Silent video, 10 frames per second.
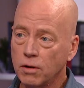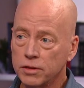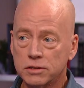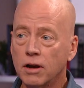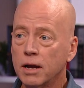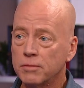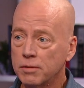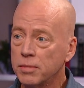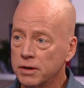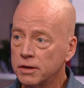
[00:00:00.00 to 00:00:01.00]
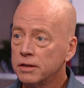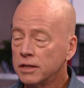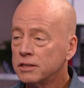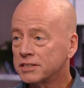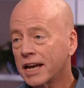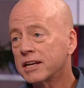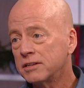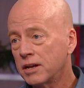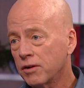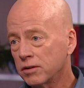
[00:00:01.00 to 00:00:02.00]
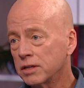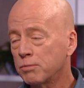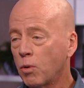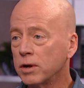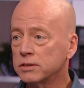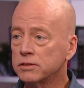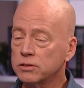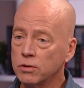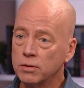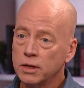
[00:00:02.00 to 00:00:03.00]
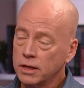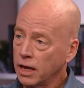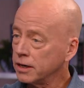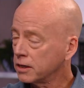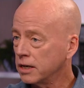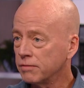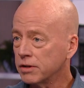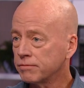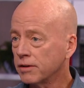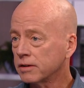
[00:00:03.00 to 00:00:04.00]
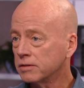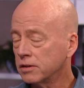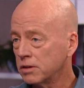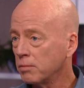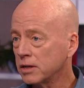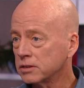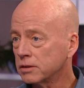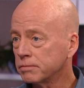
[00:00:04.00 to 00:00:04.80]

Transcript: all the time that have been secondarily poisoned. So, and it can even affect the domestic. What do you